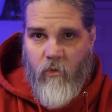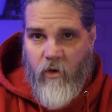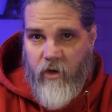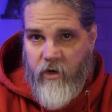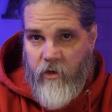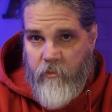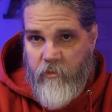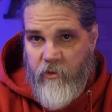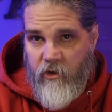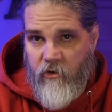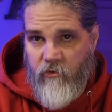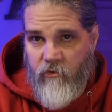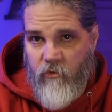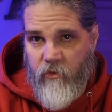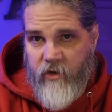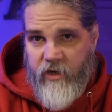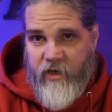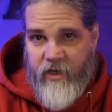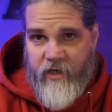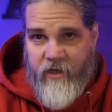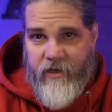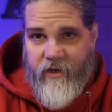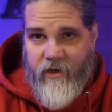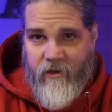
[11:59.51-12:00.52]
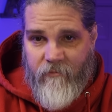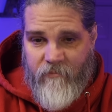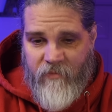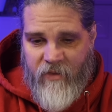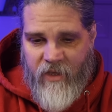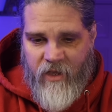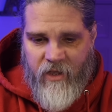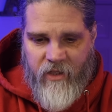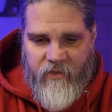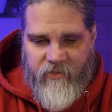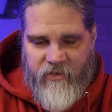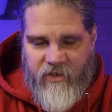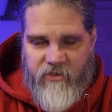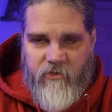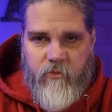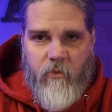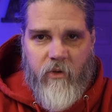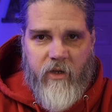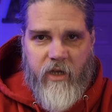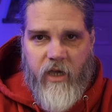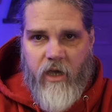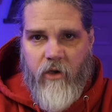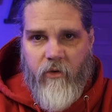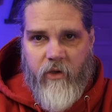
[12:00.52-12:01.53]
Waterproof one in, and this
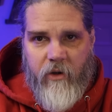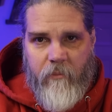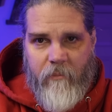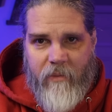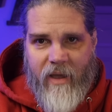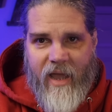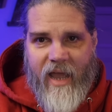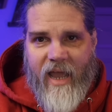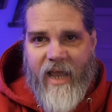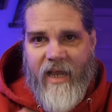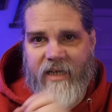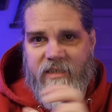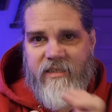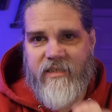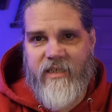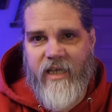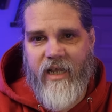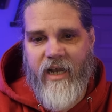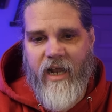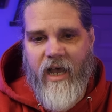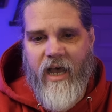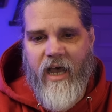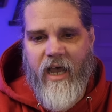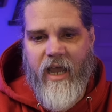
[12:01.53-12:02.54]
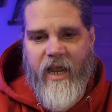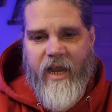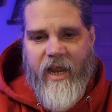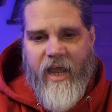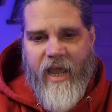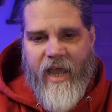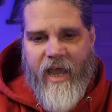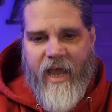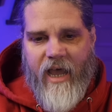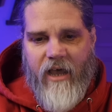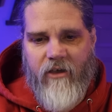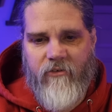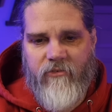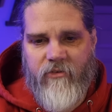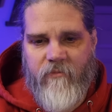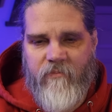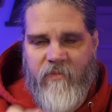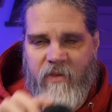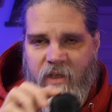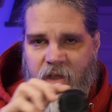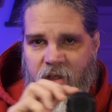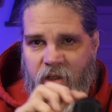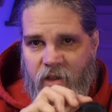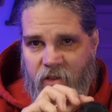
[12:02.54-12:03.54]
will go in bags that I have
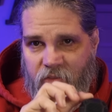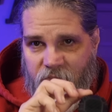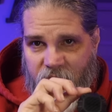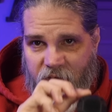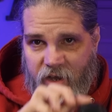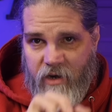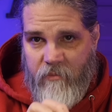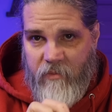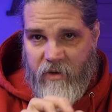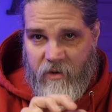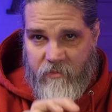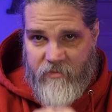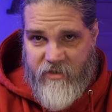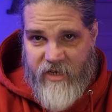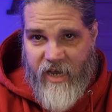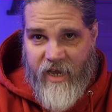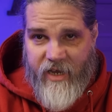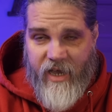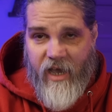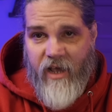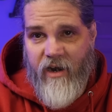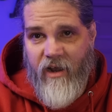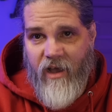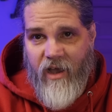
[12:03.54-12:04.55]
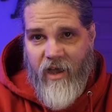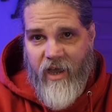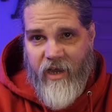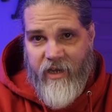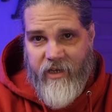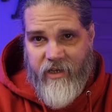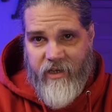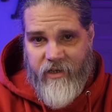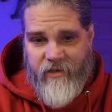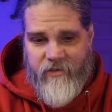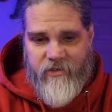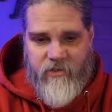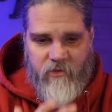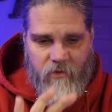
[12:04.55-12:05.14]
that I'm going to take out hiking.